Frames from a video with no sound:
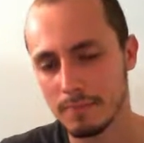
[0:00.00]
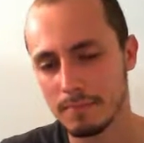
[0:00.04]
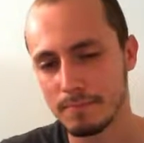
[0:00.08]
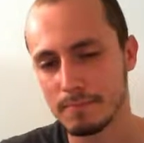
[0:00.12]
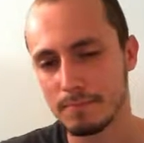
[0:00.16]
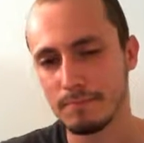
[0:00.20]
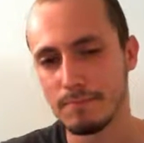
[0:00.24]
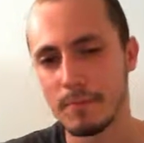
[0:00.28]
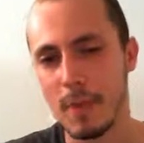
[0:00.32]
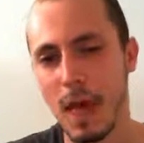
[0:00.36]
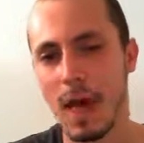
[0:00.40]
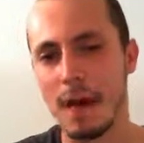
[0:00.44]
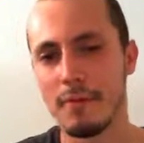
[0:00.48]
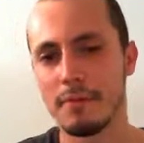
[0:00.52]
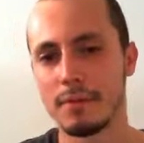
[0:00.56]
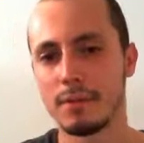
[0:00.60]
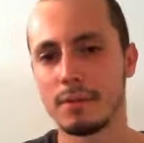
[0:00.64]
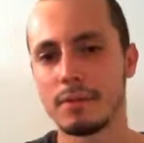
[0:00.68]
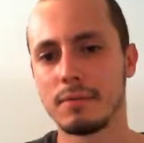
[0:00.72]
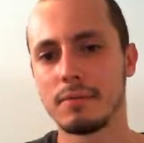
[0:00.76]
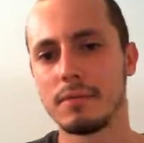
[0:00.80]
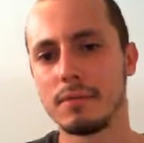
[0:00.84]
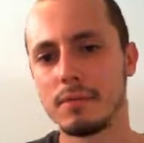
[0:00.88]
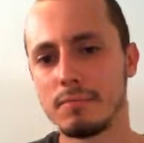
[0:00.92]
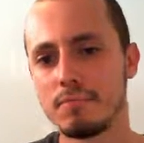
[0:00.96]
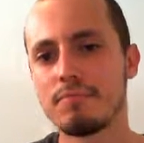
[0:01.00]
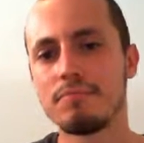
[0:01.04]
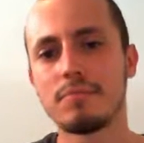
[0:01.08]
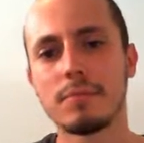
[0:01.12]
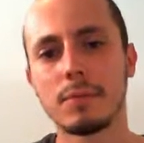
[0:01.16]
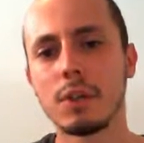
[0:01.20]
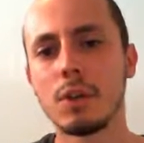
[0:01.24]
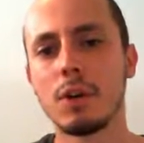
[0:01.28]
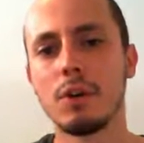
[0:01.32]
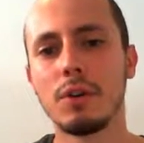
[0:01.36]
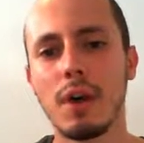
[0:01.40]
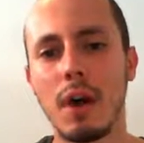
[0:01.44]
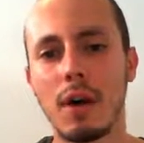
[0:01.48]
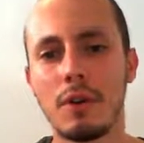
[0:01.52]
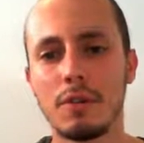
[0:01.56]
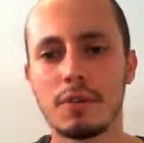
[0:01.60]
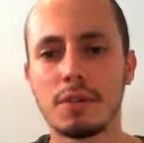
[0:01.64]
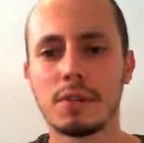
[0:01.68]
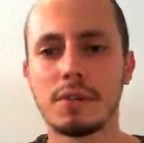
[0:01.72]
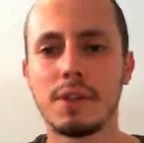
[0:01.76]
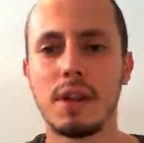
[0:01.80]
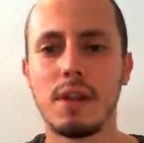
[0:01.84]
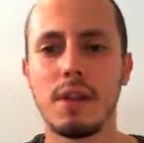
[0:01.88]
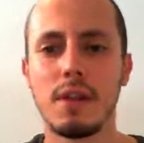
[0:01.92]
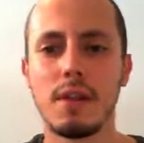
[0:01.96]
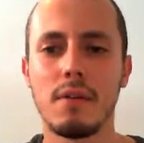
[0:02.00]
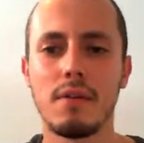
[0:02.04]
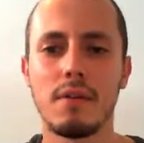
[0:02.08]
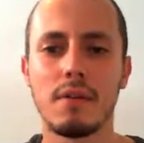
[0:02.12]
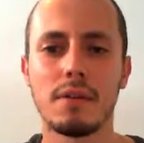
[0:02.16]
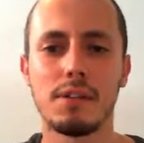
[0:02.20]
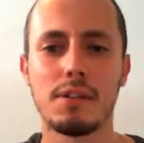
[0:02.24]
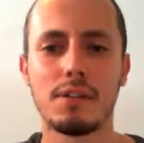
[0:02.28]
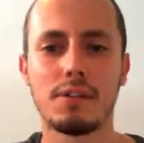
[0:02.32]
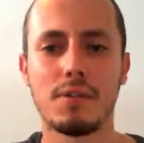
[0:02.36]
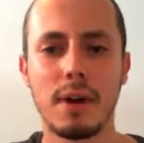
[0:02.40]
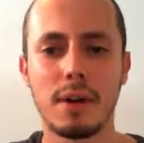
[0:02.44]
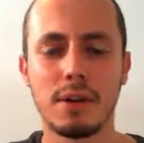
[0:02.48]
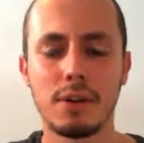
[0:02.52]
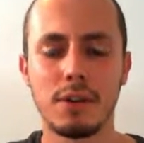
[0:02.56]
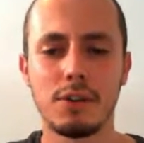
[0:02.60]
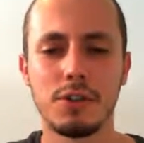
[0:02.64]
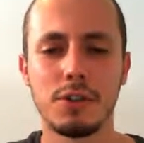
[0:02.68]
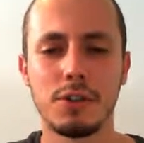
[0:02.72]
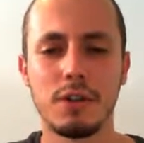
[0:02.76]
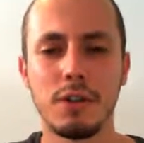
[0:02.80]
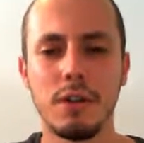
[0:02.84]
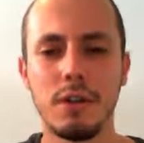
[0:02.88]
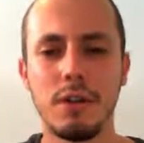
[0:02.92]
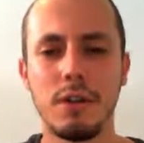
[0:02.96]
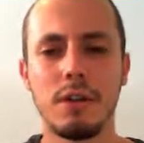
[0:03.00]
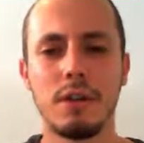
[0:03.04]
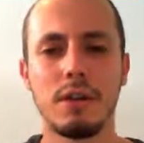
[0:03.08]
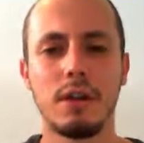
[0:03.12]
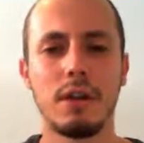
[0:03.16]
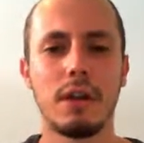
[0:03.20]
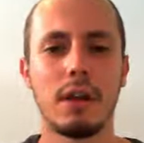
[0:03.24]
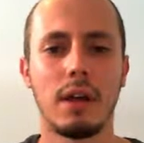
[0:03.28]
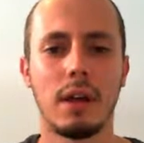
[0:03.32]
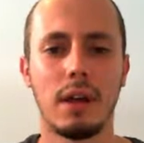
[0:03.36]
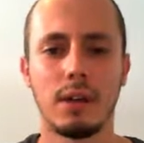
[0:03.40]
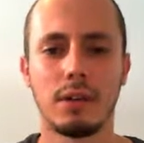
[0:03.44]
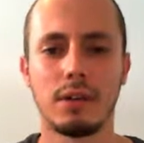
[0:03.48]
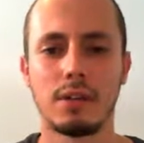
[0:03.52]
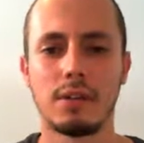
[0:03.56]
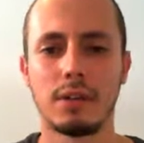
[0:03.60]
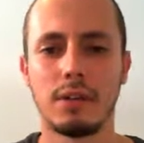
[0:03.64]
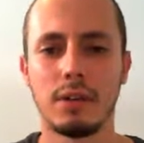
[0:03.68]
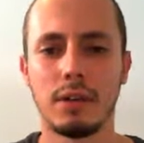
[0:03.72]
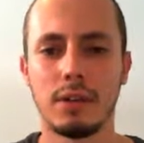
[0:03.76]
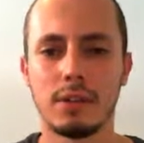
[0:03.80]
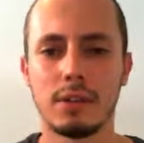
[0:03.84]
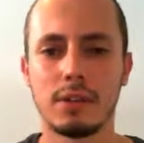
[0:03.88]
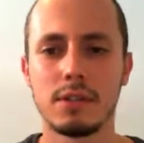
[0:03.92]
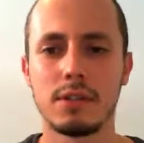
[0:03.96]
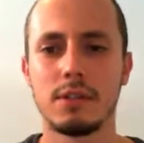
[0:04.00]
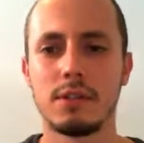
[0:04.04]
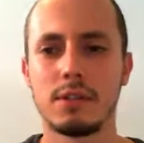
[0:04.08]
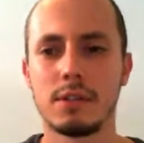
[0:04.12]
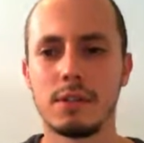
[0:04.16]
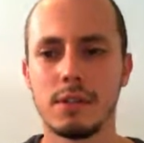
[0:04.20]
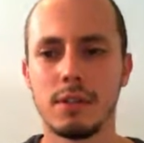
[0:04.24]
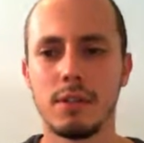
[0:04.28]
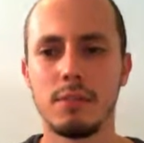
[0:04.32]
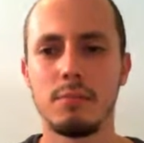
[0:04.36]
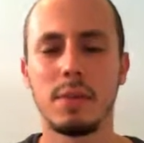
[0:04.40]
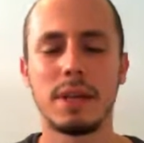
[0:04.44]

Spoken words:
have a good understanding of the strategy and so on, so on, so on.